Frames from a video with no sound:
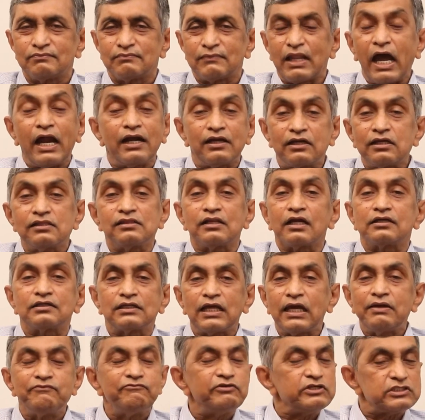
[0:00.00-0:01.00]
Until that
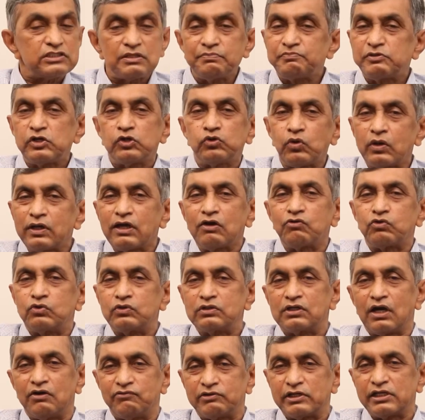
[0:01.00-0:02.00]
time, we simply don't have good
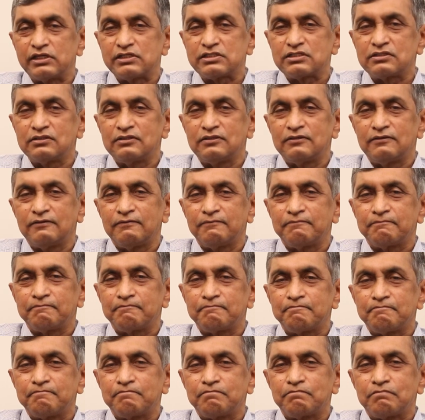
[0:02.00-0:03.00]
governance.
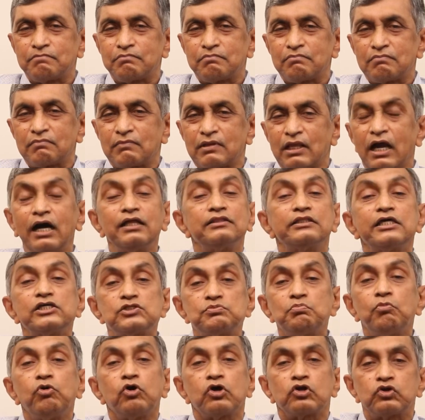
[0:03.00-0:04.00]
And there's
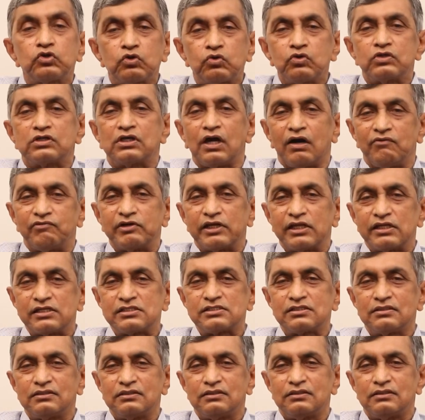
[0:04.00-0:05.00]
more to good governance.
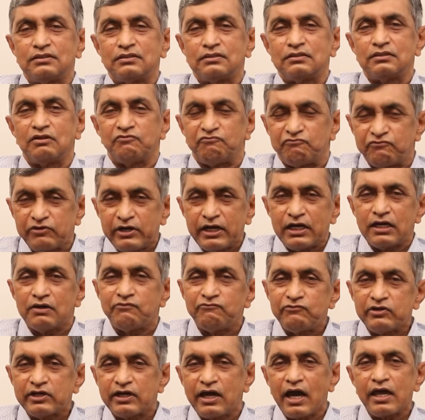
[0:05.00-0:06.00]
The freedom
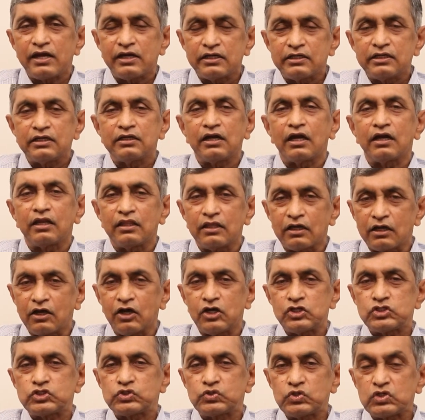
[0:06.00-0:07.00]
we guaranteed under the
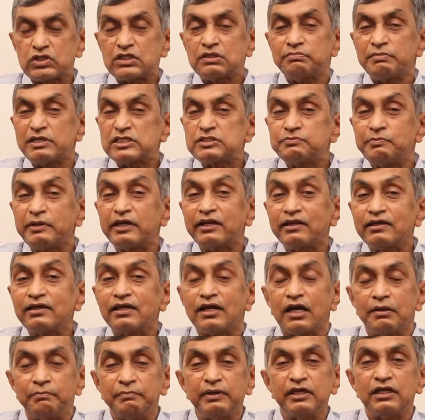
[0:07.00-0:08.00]
Constitution must be real
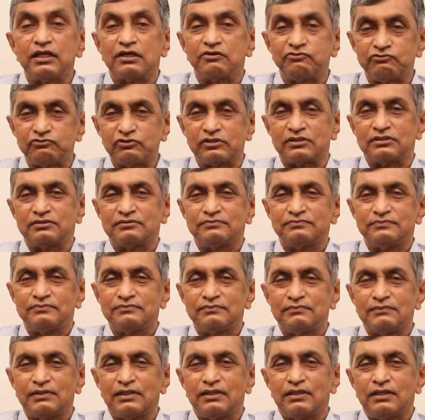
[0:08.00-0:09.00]
and meaningful.
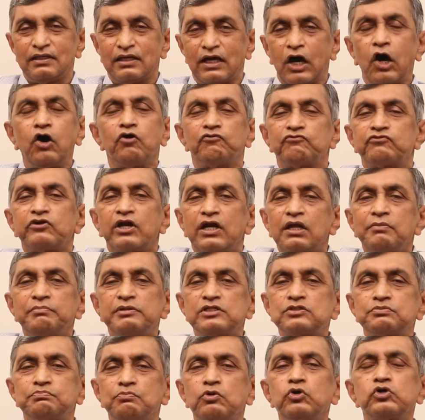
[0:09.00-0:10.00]
Our freedom
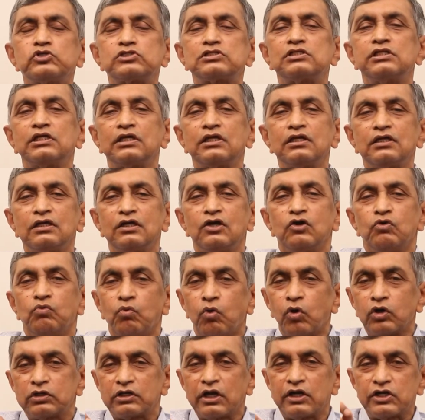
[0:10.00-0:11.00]
is mostly
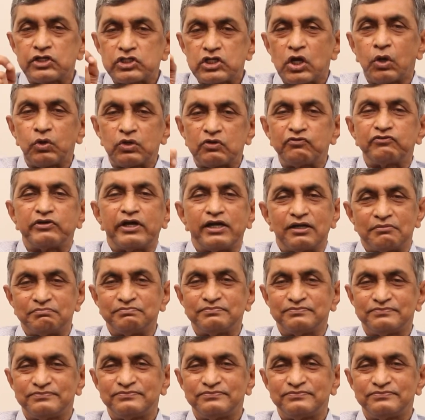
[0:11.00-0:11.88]
vote and shout freedom.